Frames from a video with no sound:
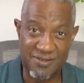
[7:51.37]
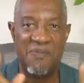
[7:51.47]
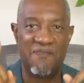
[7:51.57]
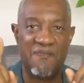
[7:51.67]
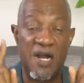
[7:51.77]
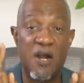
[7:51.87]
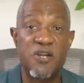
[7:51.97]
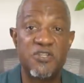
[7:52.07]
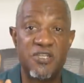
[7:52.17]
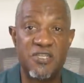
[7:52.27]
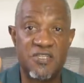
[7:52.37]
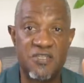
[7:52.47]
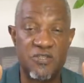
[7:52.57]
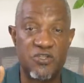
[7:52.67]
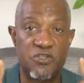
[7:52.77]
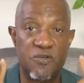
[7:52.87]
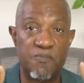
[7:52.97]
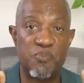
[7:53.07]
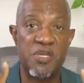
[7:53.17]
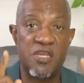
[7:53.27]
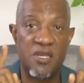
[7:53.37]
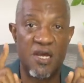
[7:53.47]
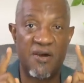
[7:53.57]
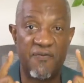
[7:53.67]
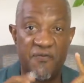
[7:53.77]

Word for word: Marriages should be a